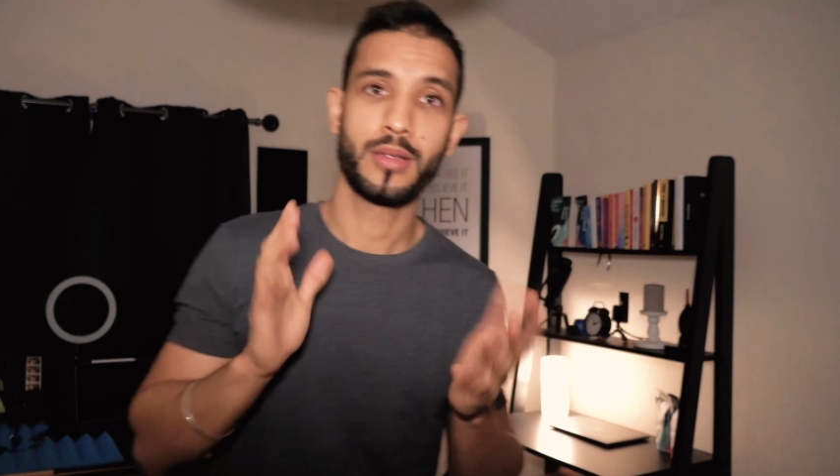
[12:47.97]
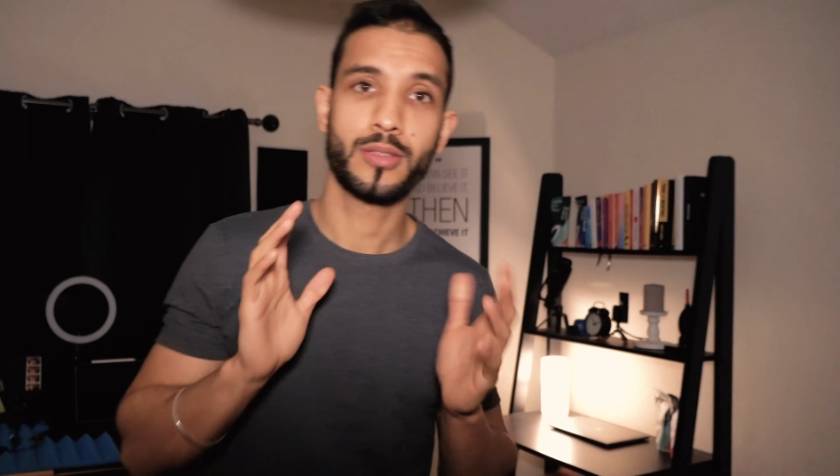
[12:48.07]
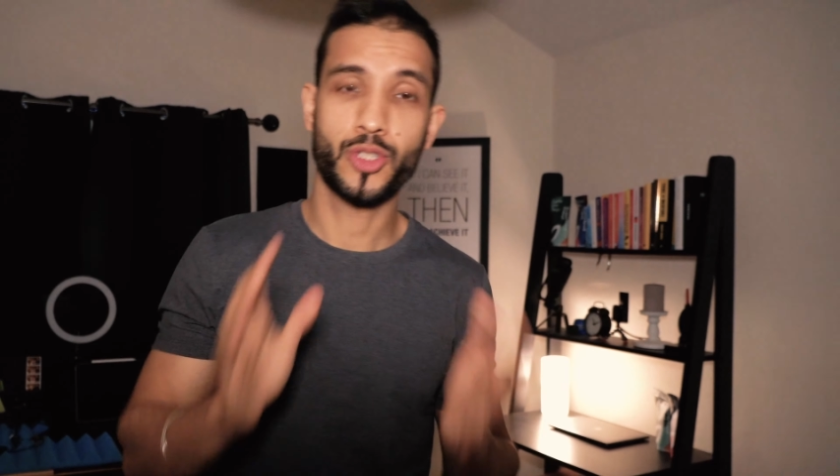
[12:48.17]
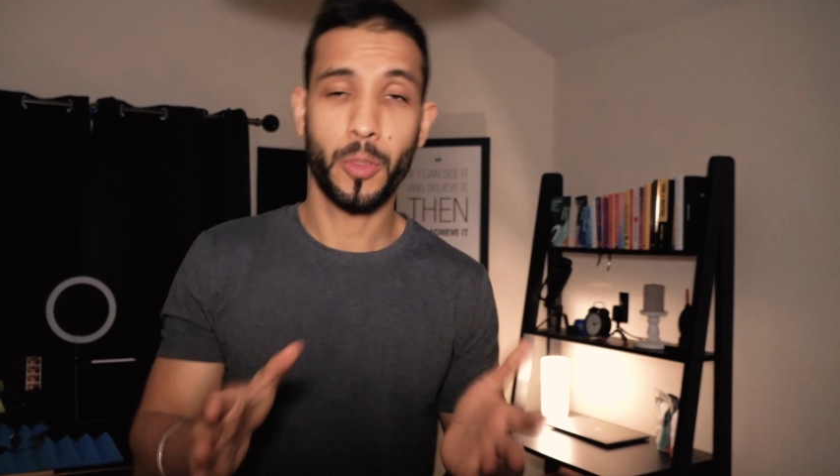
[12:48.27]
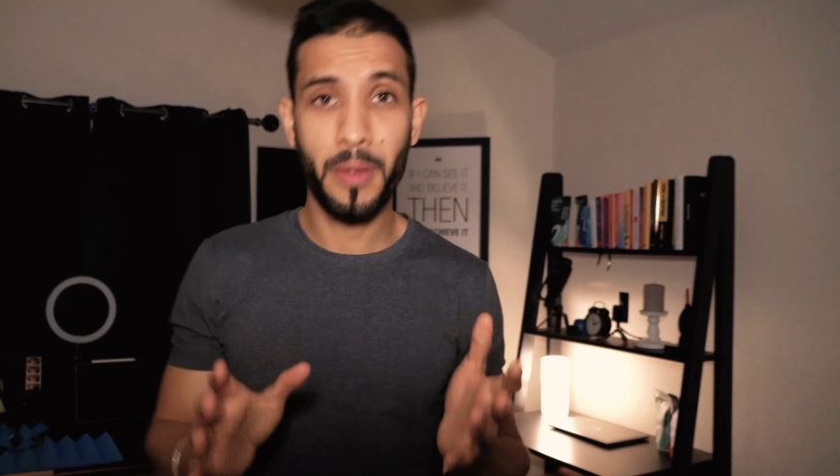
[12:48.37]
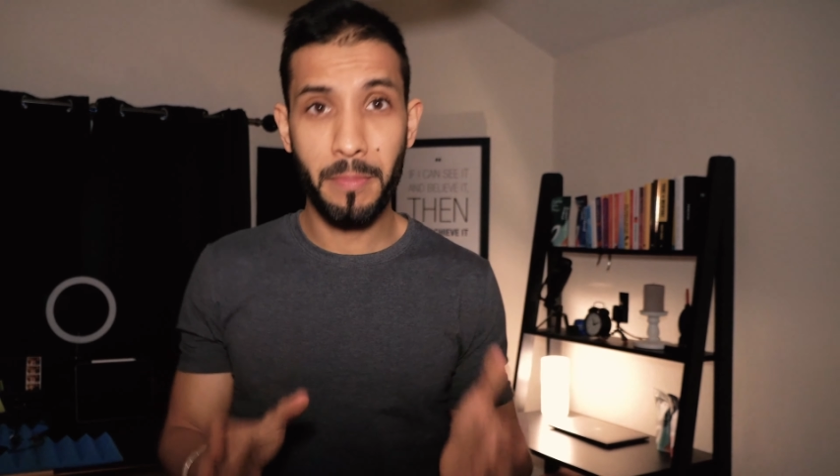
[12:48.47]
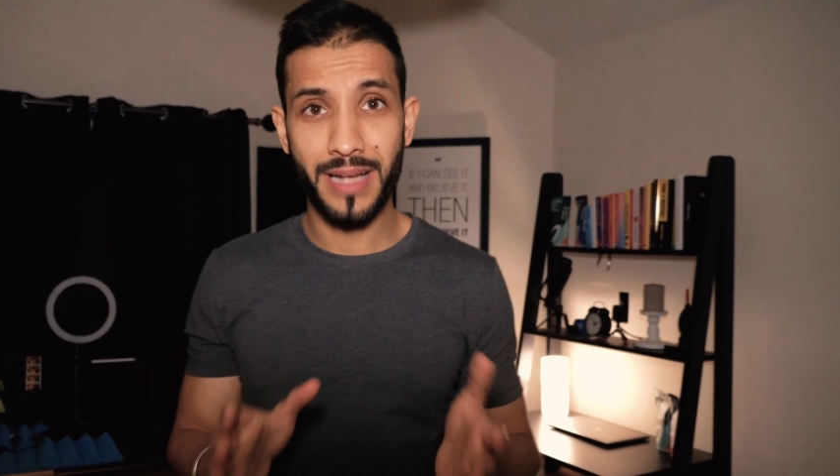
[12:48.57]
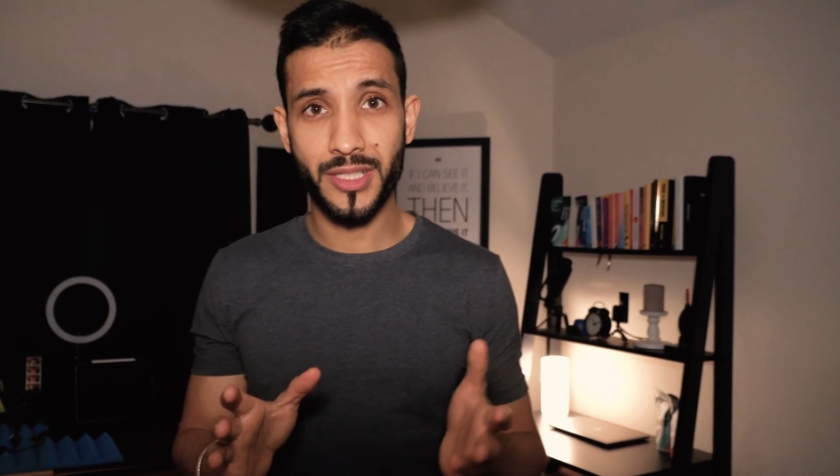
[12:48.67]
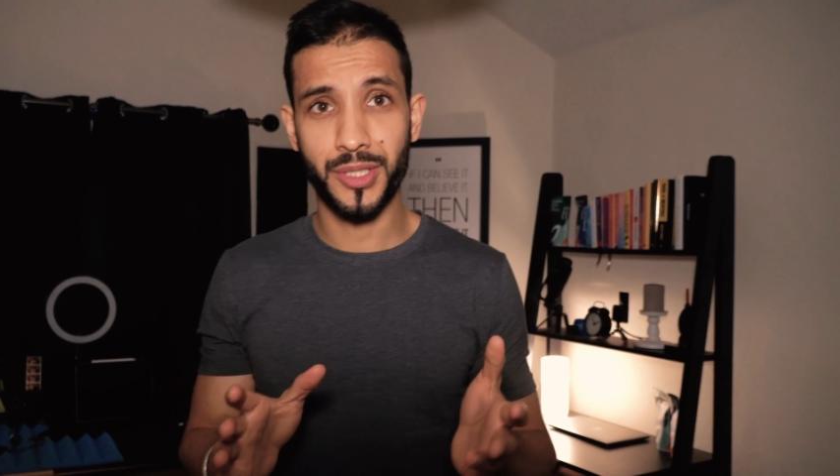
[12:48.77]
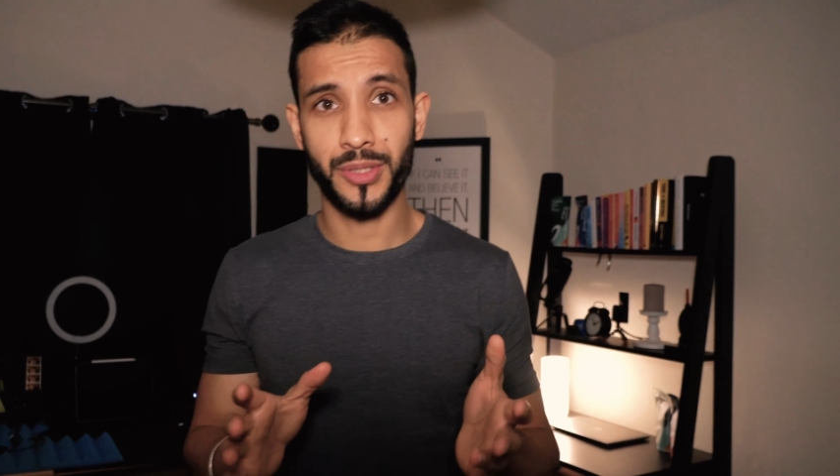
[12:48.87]
So jumping
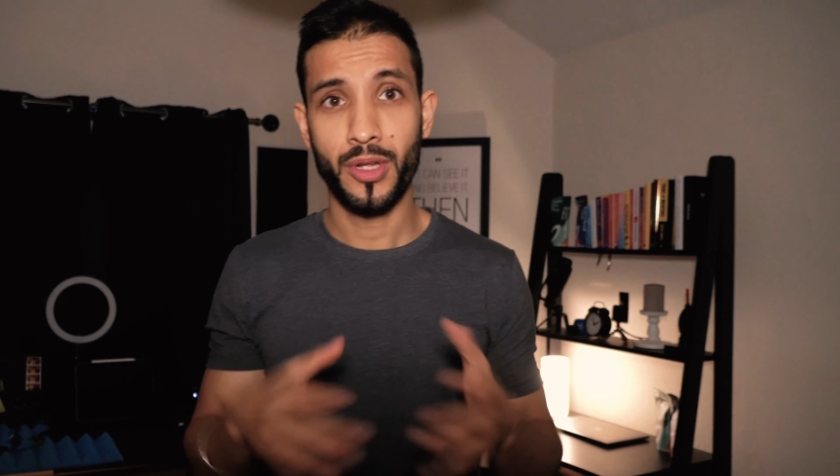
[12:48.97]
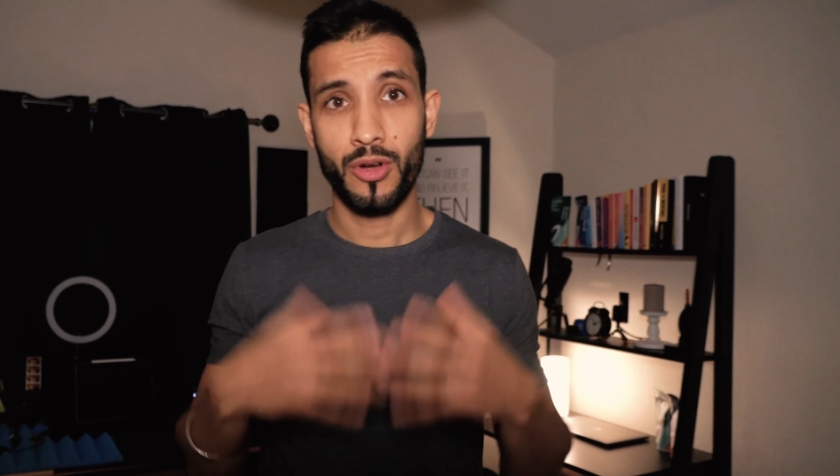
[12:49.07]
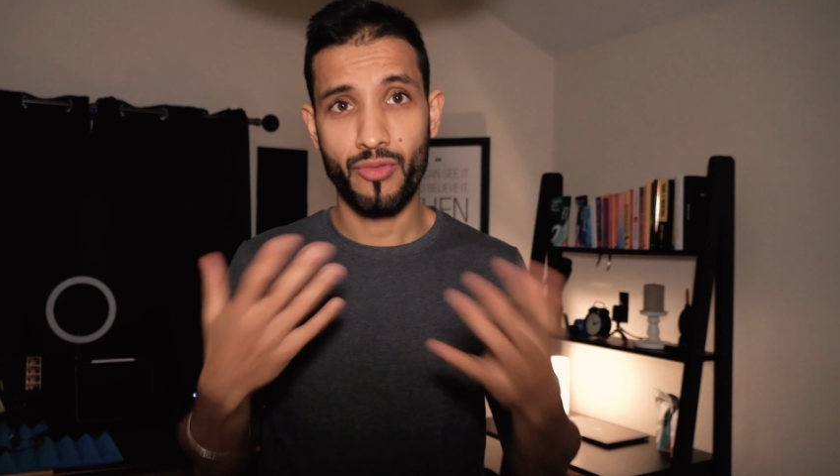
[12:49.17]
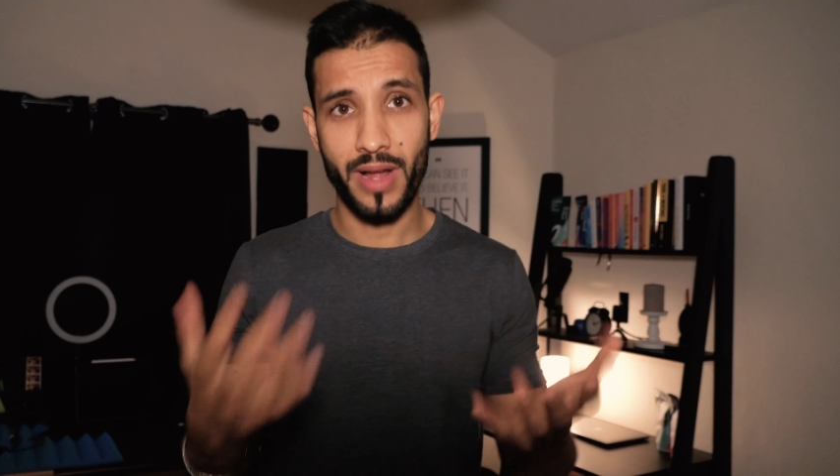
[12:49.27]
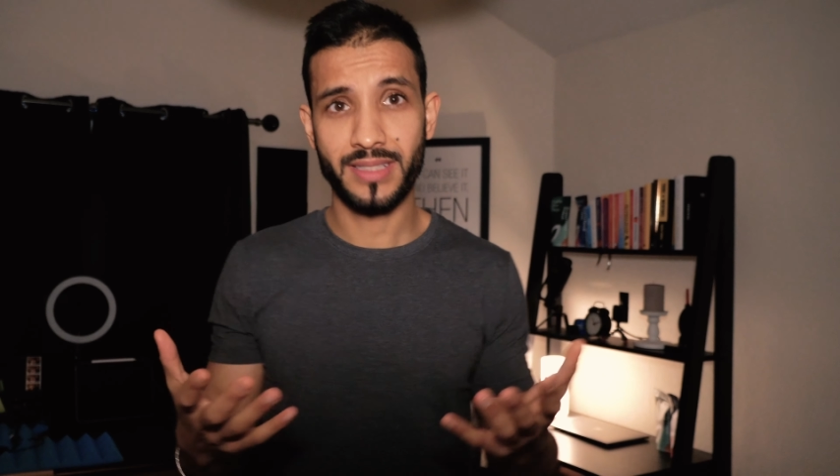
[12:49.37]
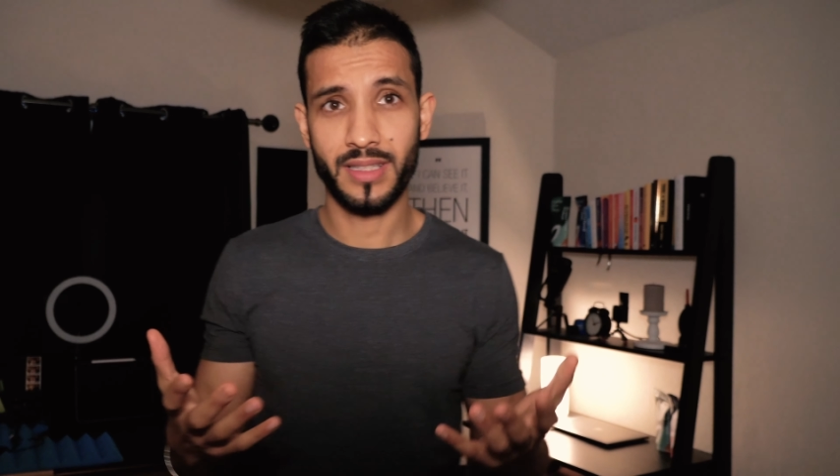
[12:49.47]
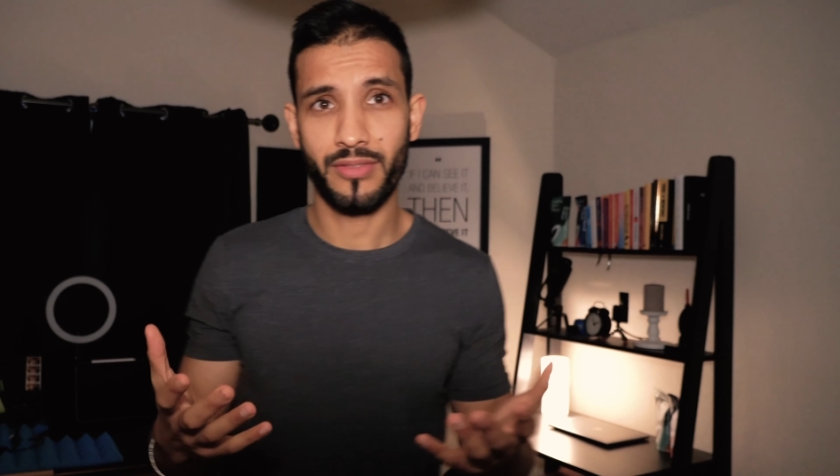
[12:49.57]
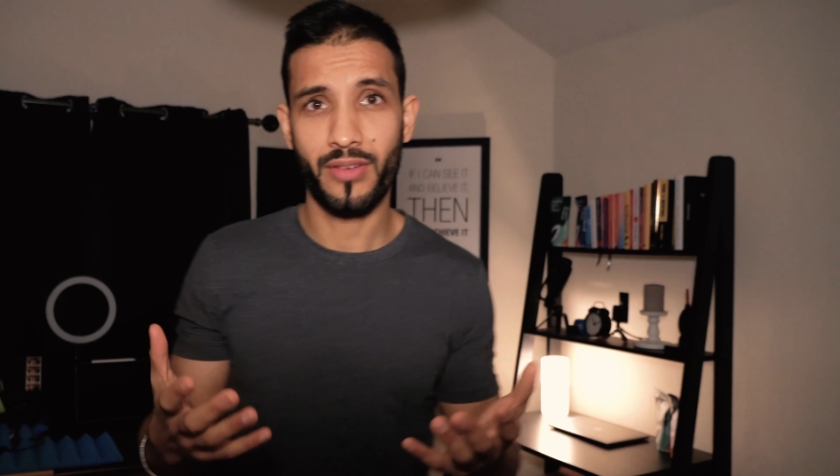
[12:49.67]
back to raising the